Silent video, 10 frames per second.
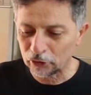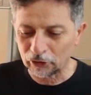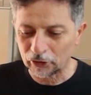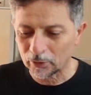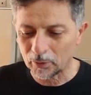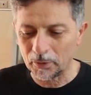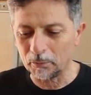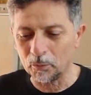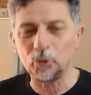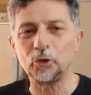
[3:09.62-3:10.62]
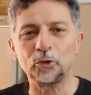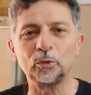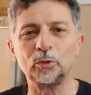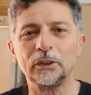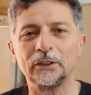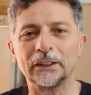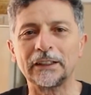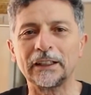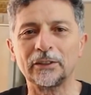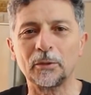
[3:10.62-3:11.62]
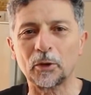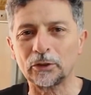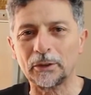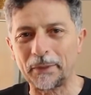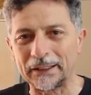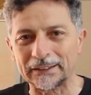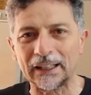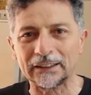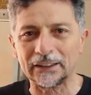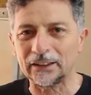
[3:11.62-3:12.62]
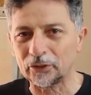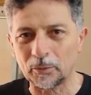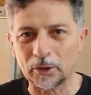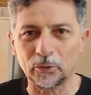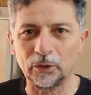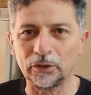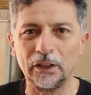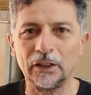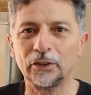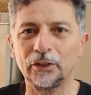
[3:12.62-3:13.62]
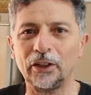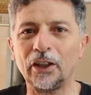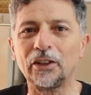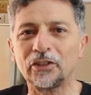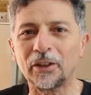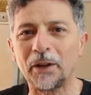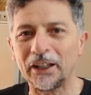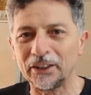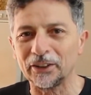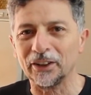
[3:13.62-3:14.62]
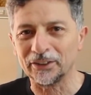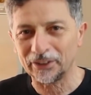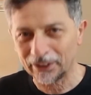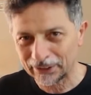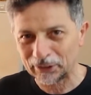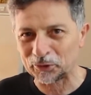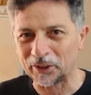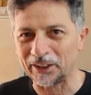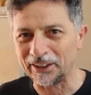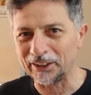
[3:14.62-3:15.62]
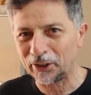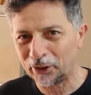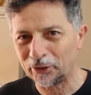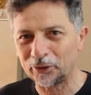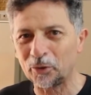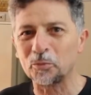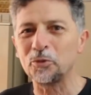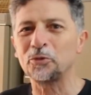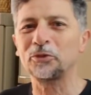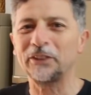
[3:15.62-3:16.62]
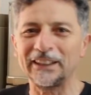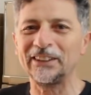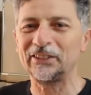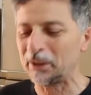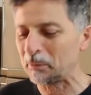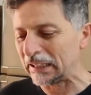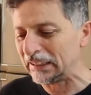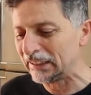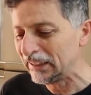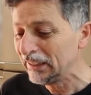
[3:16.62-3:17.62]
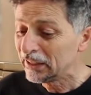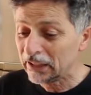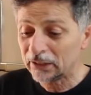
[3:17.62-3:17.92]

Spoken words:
They thought we had to eat a lot, and it had to be something heavy. It had to be something that fills up the stomach. This is what we always did.